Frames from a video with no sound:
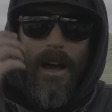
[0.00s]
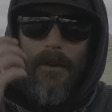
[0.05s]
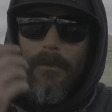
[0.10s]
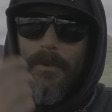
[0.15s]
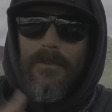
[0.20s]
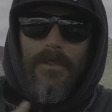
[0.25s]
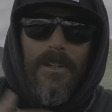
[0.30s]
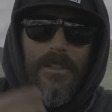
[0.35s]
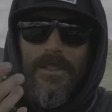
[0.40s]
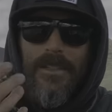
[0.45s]
I've
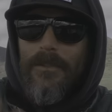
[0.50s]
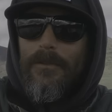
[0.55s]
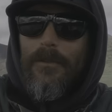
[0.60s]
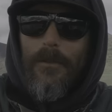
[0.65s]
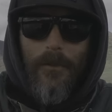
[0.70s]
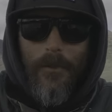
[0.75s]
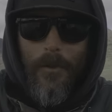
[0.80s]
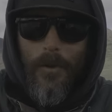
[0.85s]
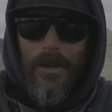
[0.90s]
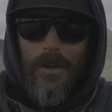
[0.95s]
been fishing it
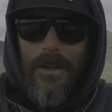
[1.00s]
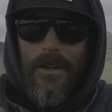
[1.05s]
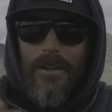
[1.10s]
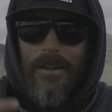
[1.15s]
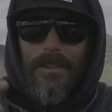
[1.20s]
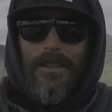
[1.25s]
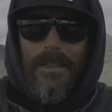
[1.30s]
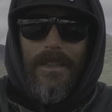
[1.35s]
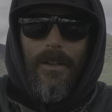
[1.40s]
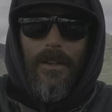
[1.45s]
for 4
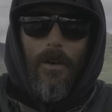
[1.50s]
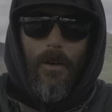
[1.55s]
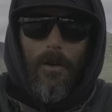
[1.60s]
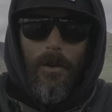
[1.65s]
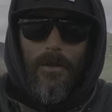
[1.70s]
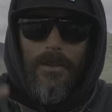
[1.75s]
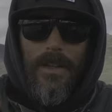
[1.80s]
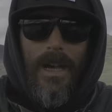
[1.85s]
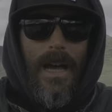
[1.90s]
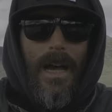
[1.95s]
years, and the
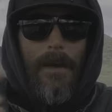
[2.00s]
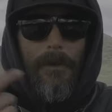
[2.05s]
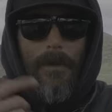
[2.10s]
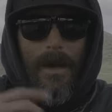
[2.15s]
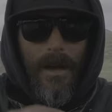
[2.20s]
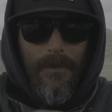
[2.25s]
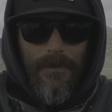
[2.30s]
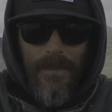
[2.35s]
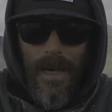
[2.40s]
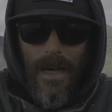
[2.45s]
whole time
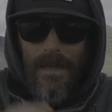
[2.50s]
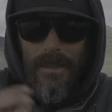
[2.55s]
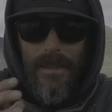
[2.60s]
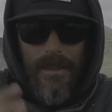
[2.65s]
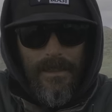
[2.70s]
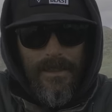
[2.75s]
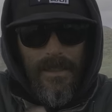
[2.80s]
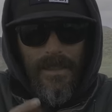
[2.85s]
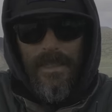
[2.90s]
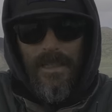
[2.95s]
I've gotten
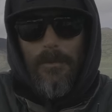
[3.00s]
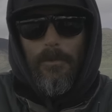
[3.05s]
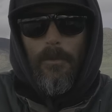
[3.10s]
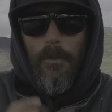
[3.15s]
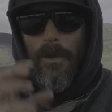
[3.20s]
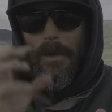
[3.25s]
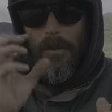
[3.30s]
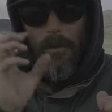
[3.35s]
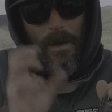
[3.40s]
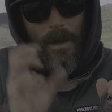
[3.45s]
it to this point